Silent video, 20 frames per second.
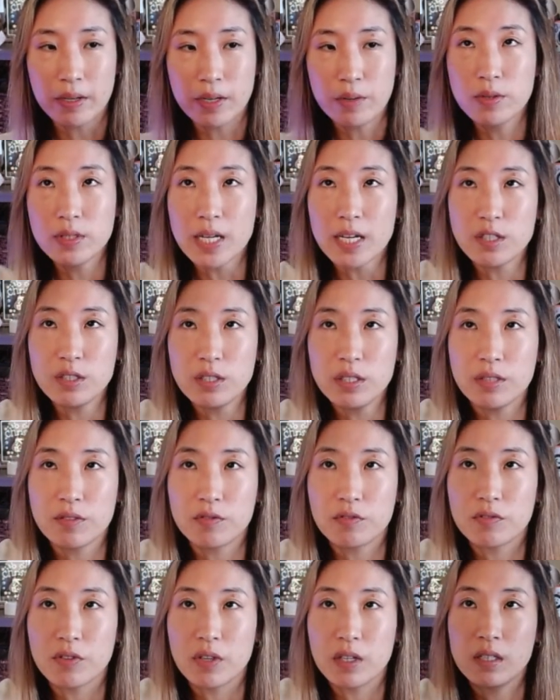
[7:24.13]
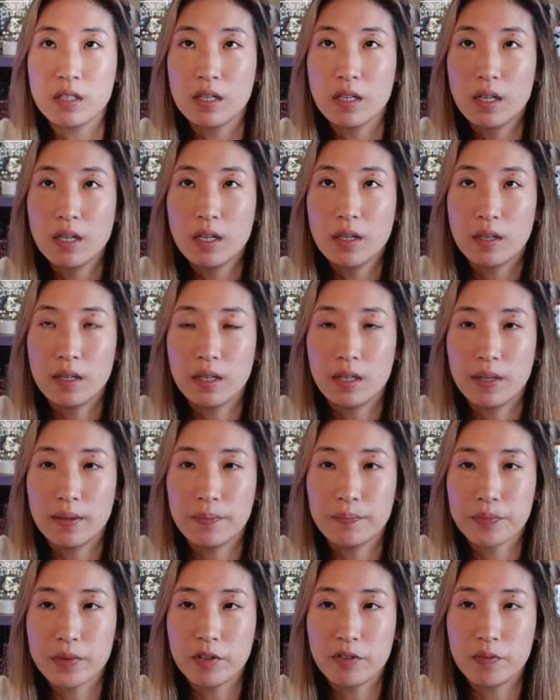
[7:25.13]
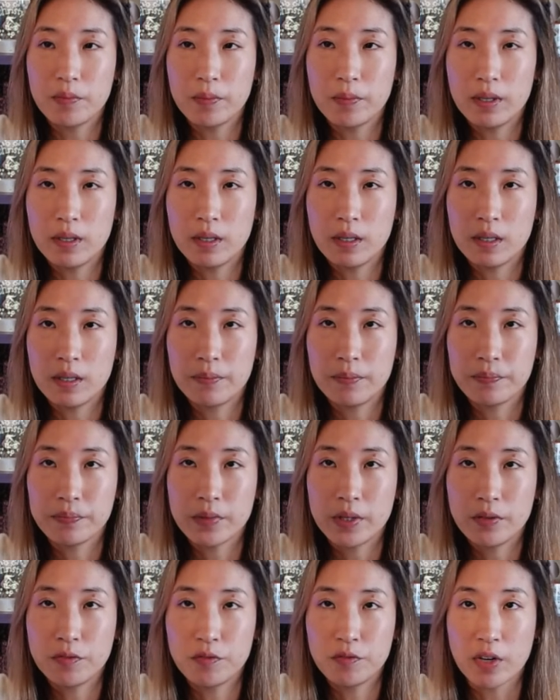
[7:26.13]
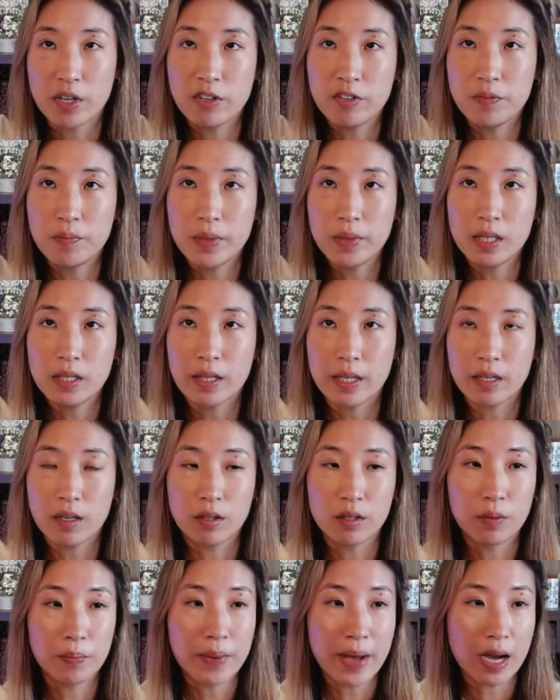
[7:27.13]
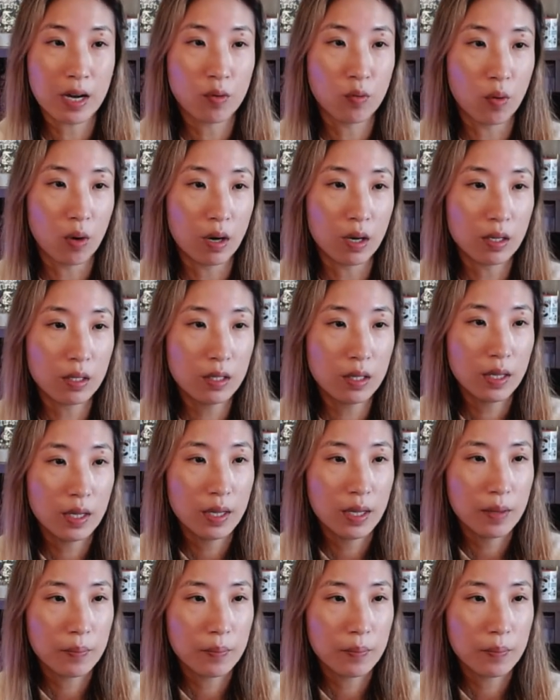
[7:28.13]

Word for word: It was actually in front um, of um, in front of me like on a back wall,